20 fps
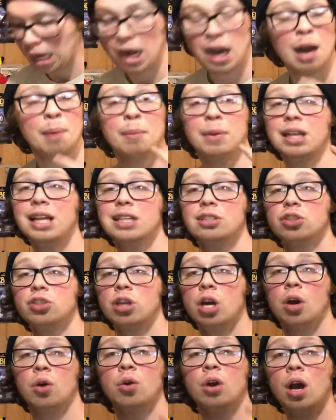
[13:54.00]
I'm going to let you
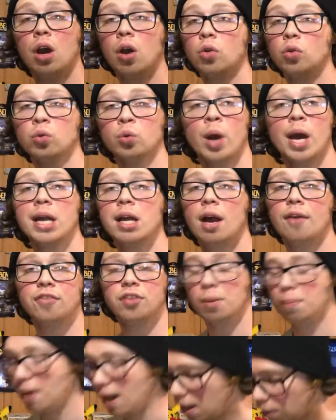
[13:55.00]
know, right off
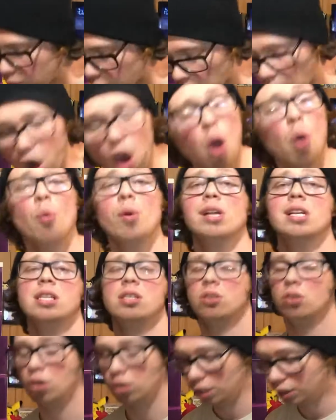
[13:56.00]
the bat, we're already
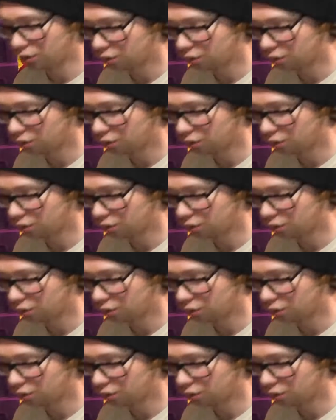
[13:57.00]
starting